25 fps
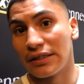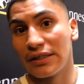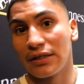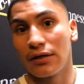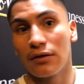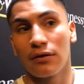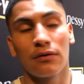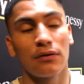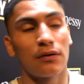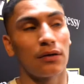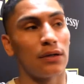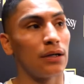You
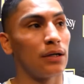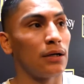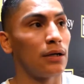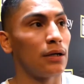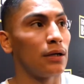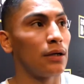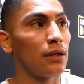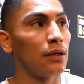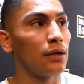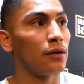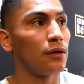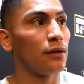
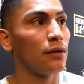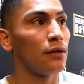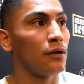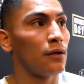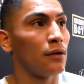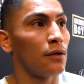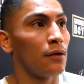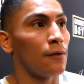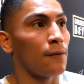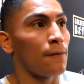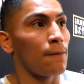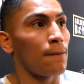know,
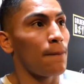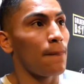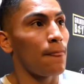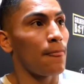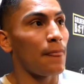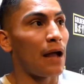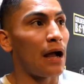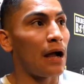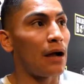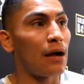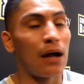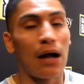
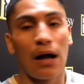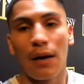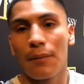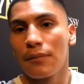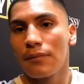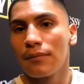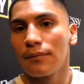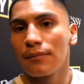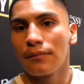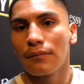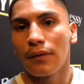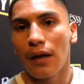
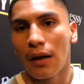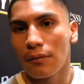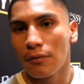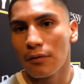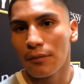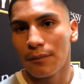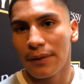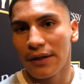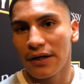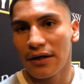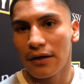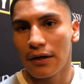
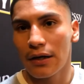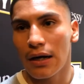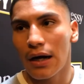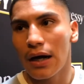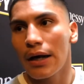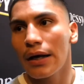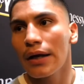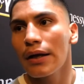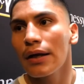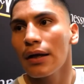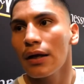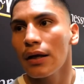I'm a bigger
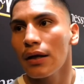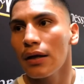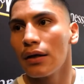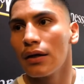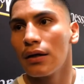guy.